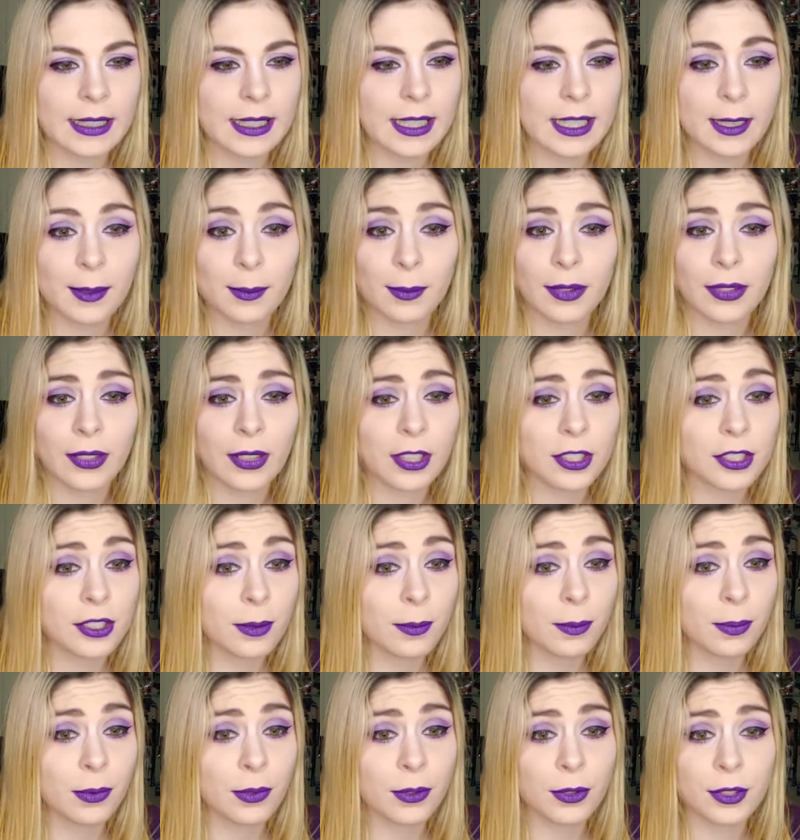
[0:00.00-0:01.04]
I am such
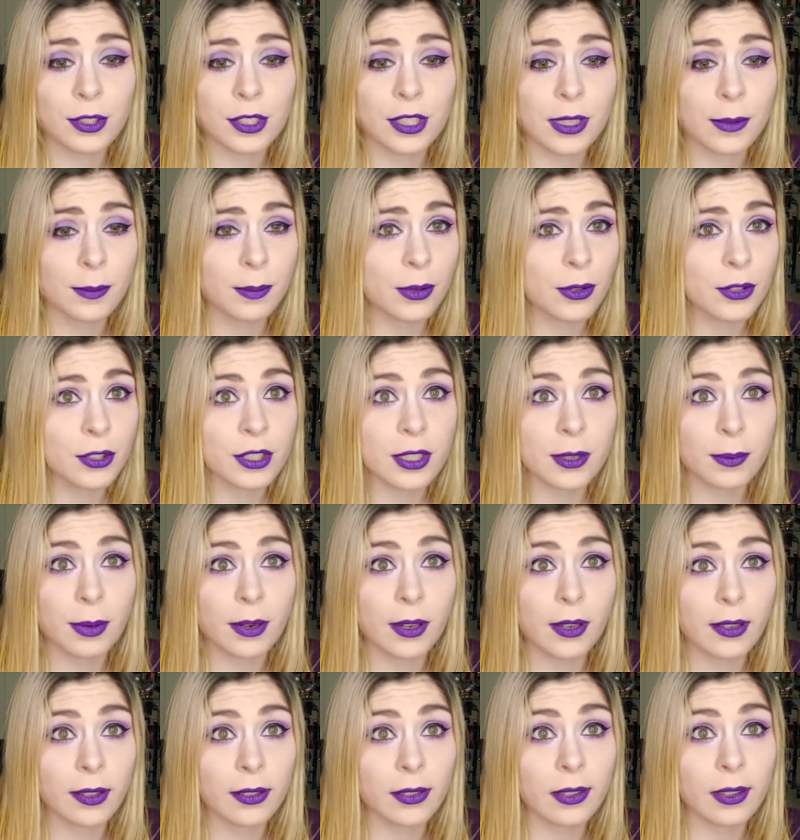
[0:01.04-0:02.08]
a bougie
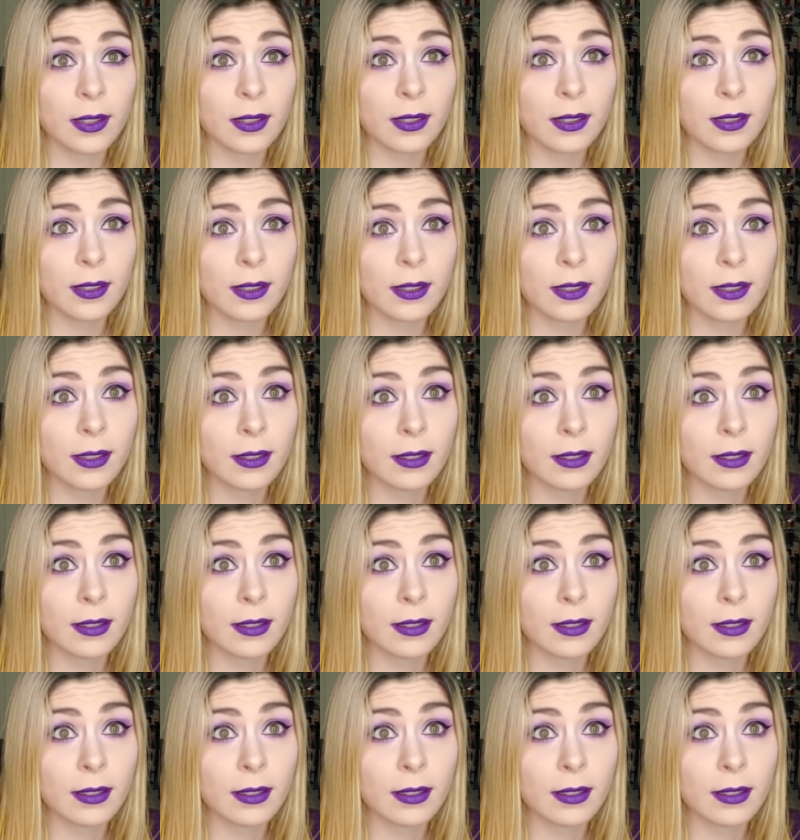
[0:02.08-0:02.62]
person.